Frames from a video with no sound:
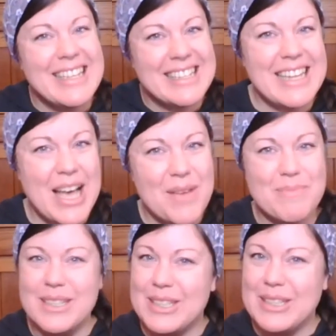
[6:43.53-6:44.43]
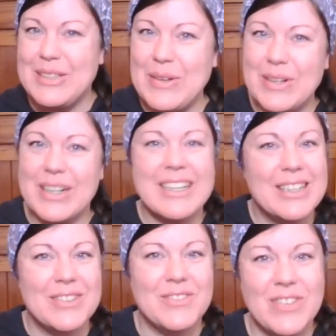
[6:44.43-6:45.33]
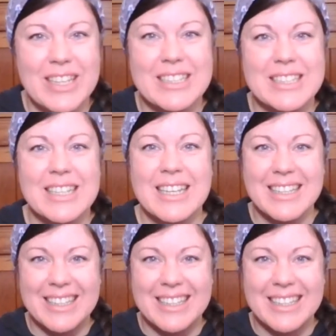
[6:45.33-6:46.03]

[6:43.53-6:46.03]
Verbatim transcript: Stamp your feet.